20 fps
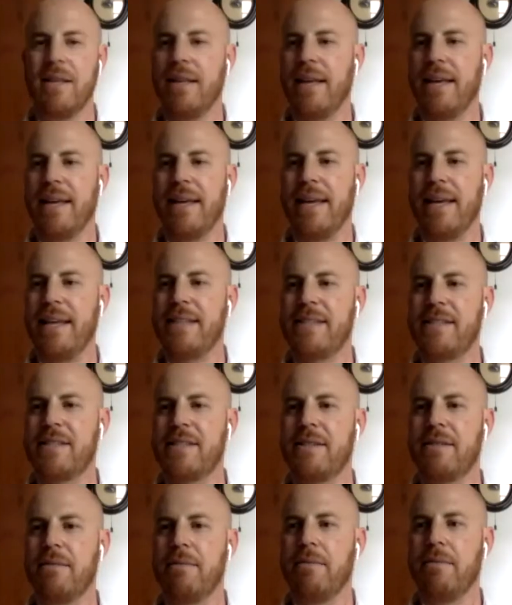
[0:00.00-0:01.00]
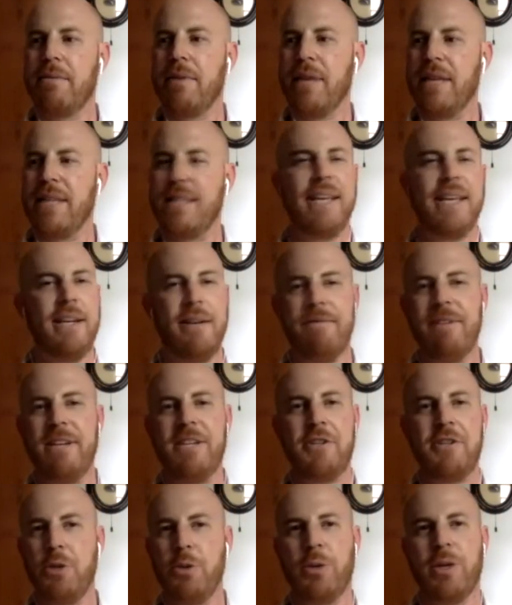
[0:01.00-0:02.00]
it's the
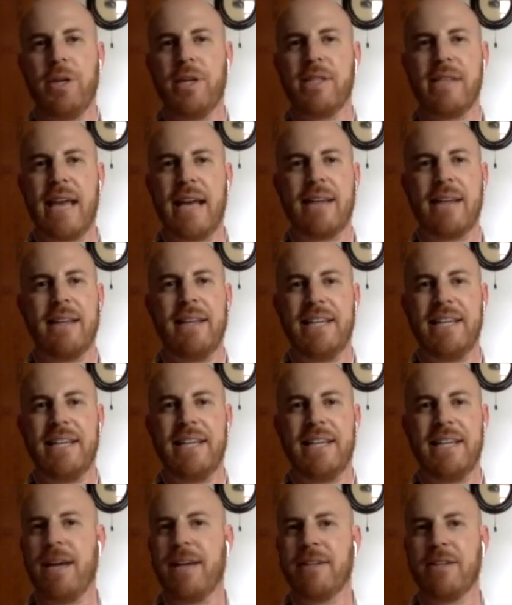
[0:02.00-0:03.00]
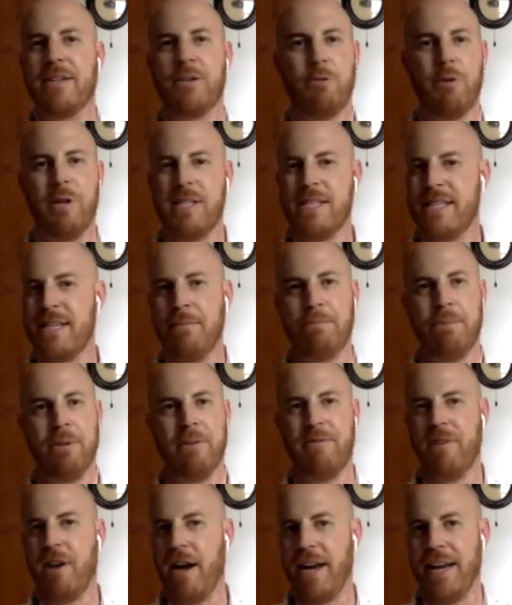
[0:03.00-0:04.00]
innovation you would exactly expect.
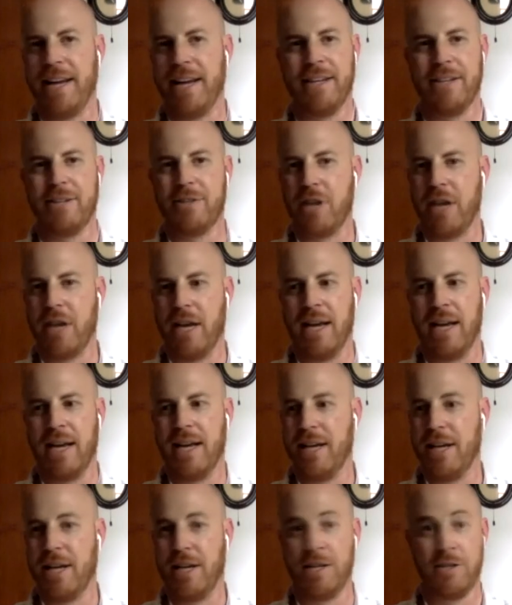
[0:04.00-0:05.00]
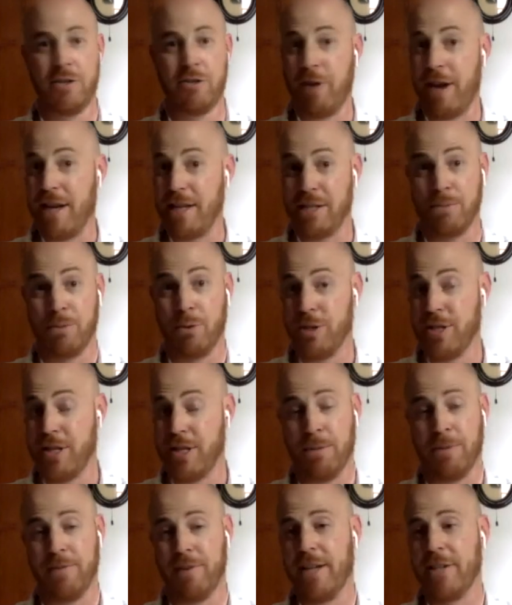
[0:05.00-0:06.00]
Simplifying transport,
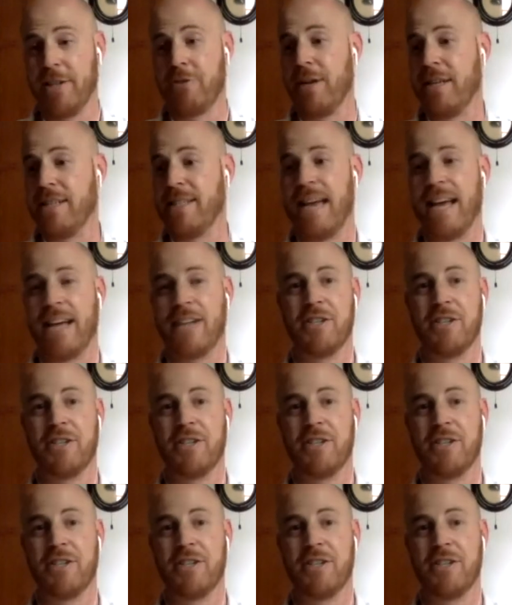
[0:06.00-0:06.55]
simplifying transactions.